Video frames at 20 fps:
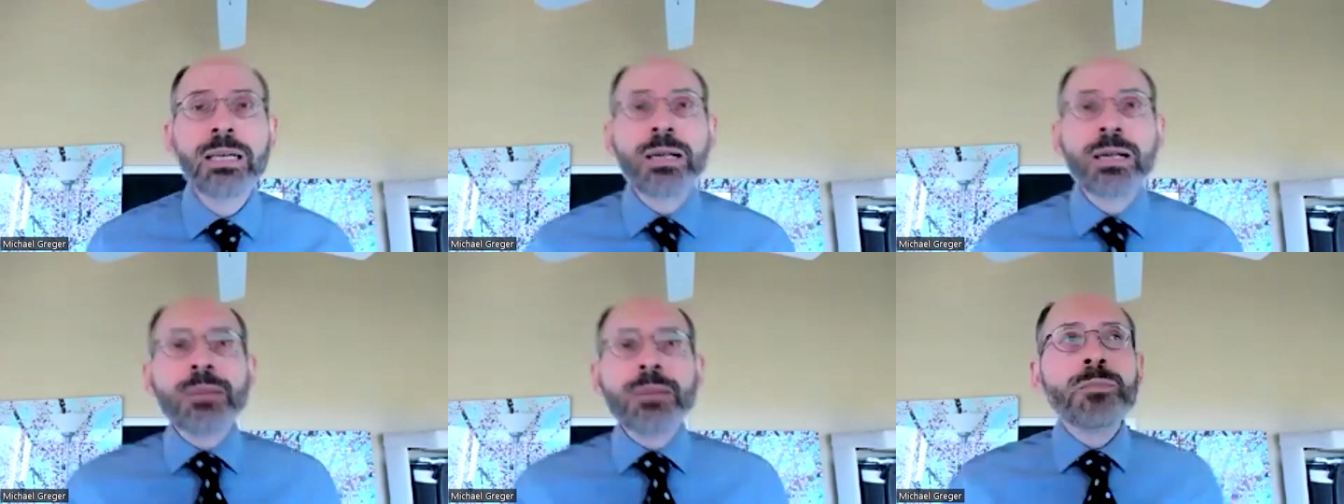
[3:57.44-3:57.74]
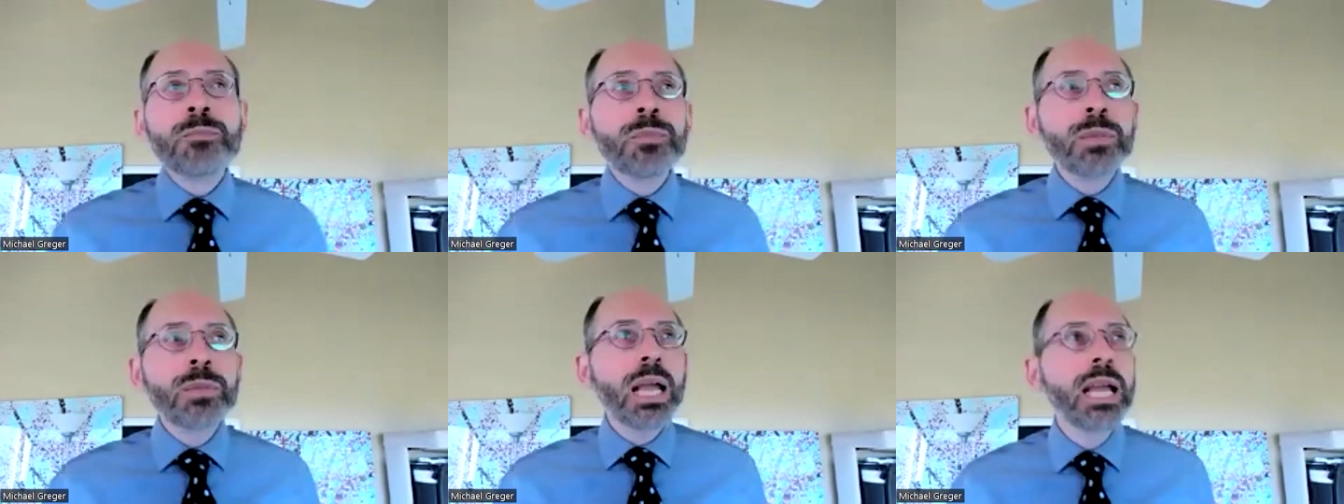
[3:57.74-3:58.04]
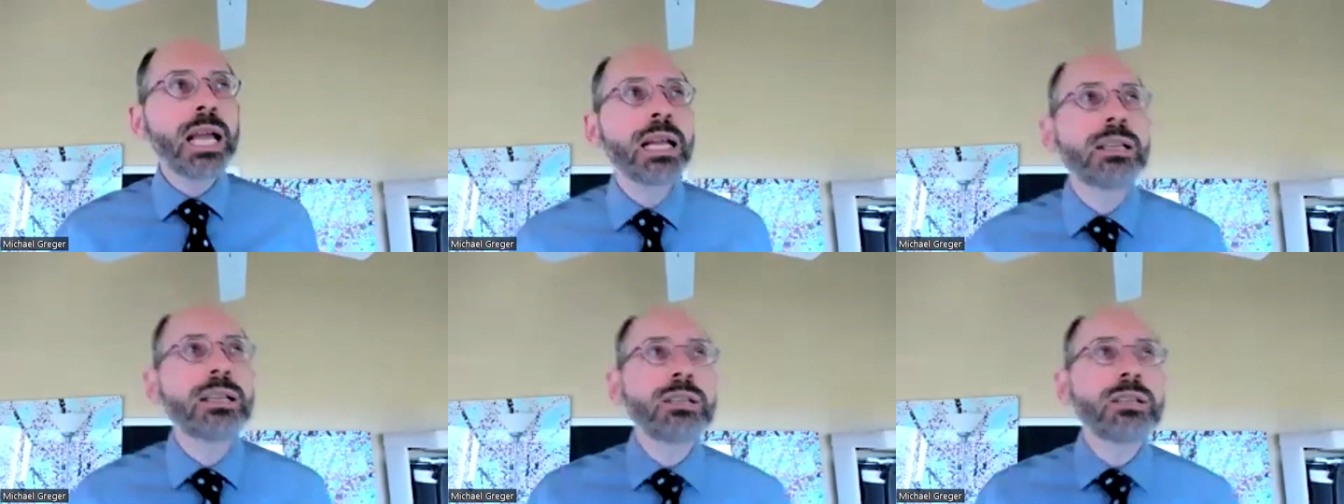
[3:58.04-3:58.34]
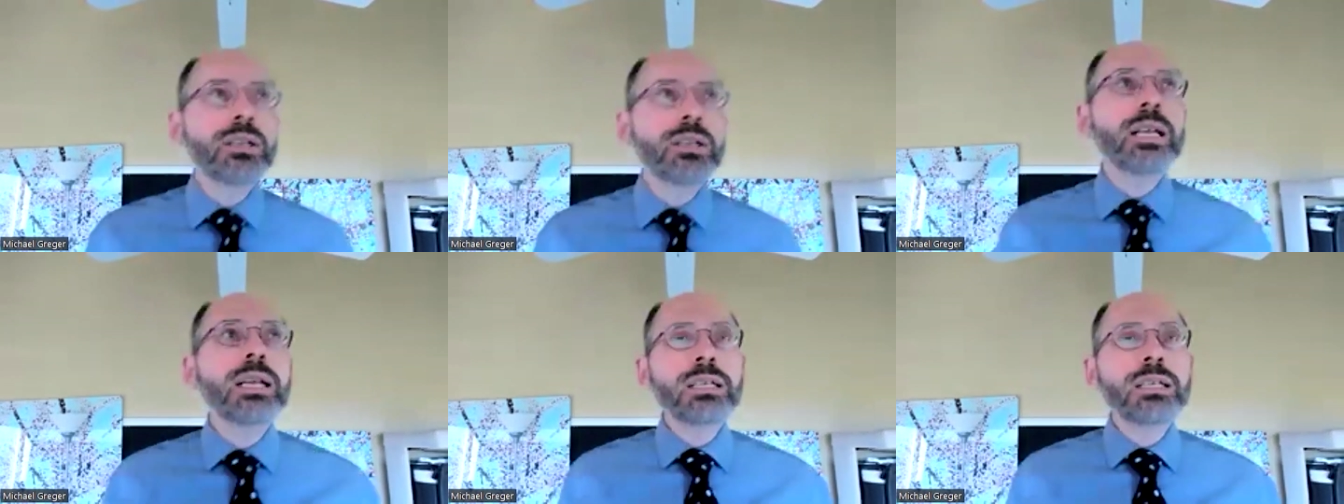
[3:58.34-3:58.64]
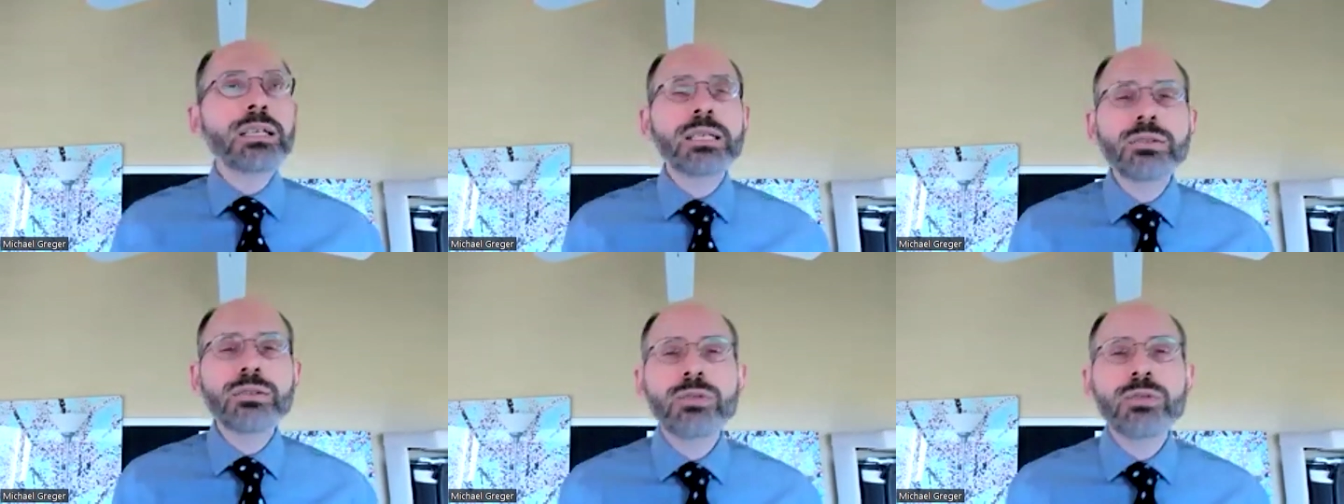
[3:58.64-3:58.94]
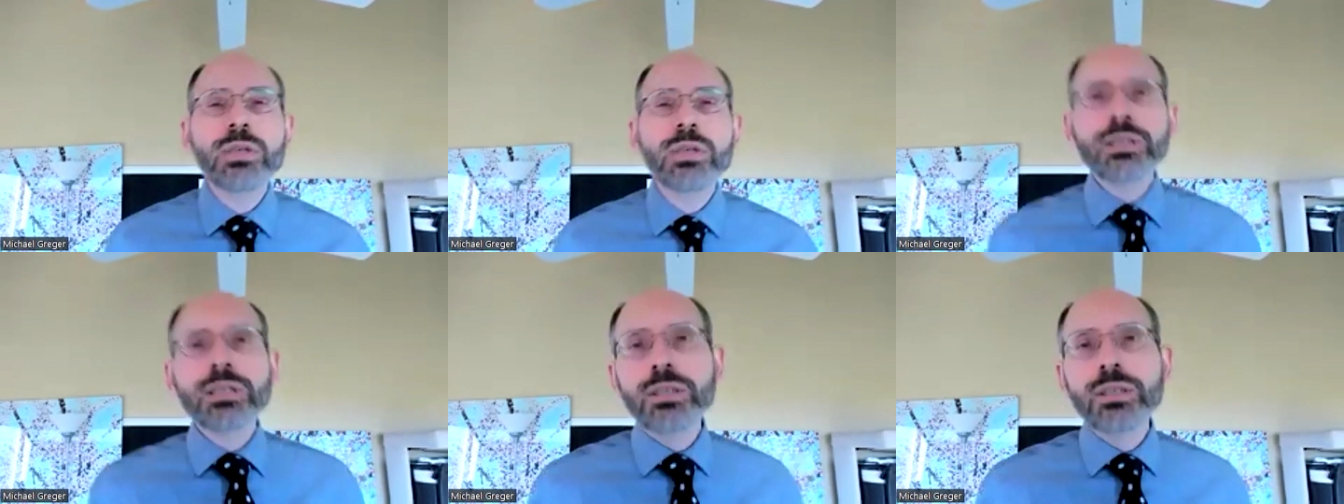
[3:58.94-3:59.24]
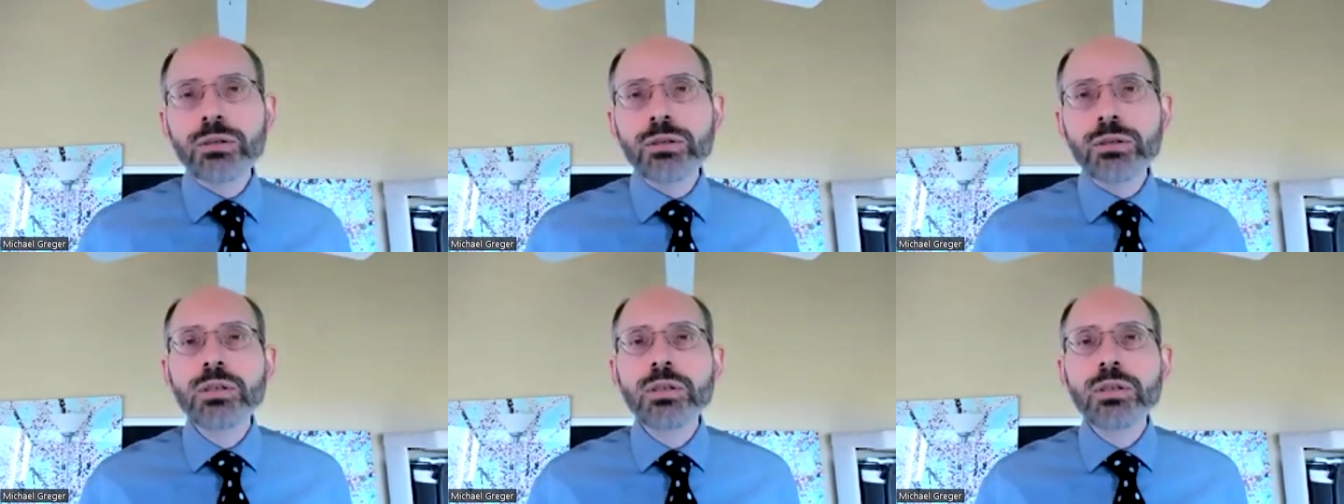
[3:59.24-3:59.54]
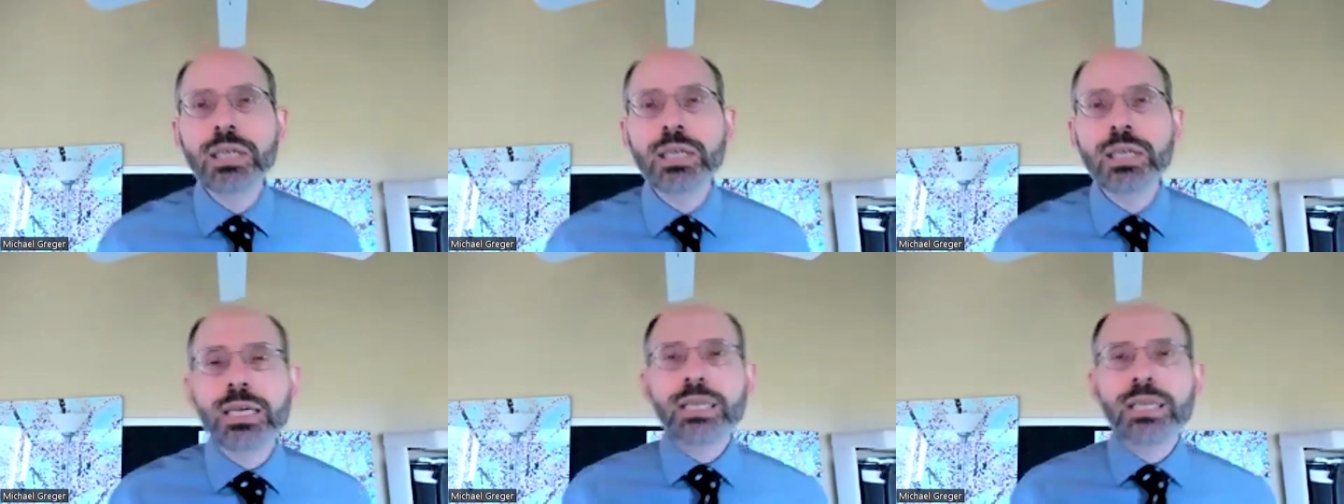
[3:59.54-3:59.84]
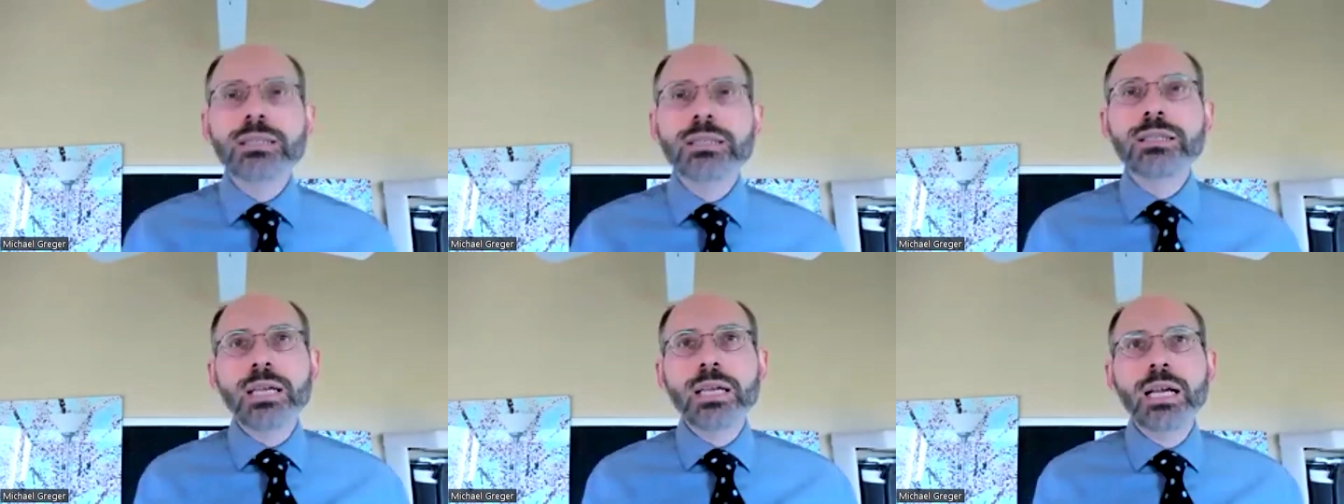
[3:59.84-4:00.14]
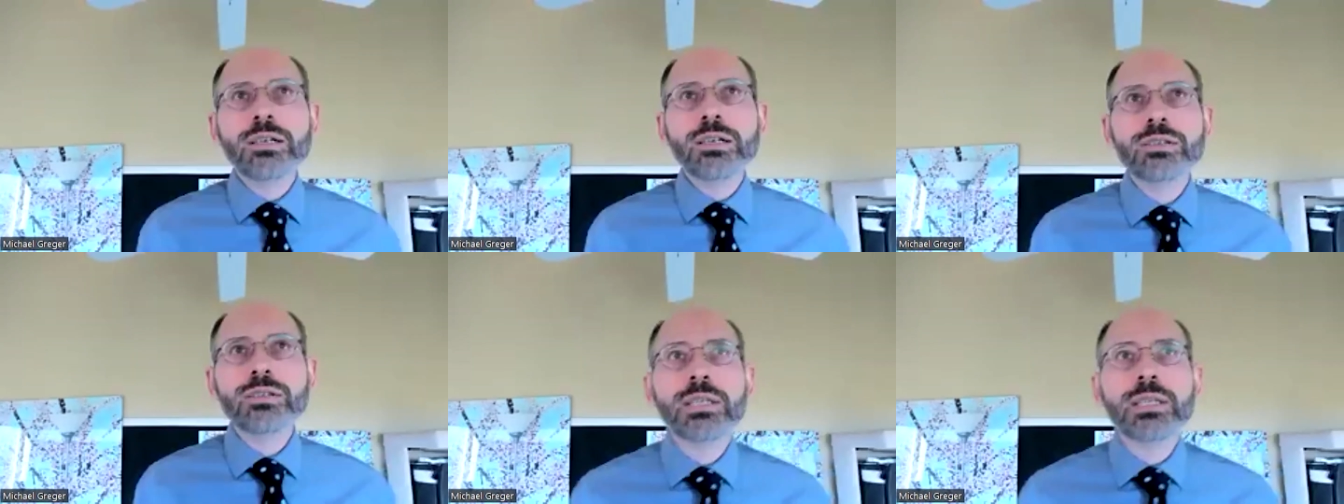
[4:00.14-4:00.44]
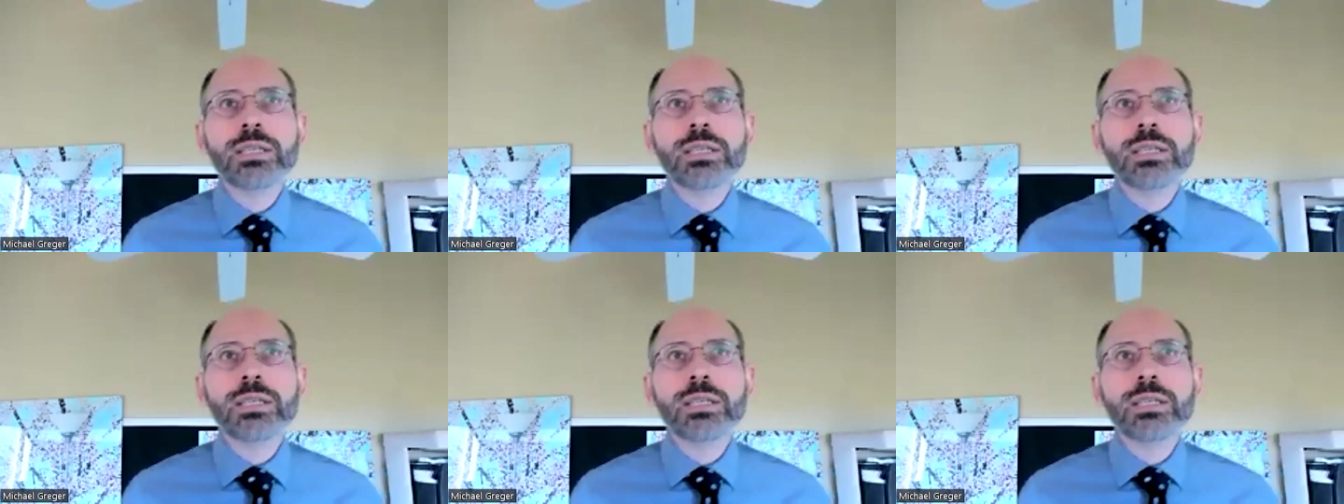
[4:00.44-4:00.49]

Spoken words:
and interesting, usually it's actually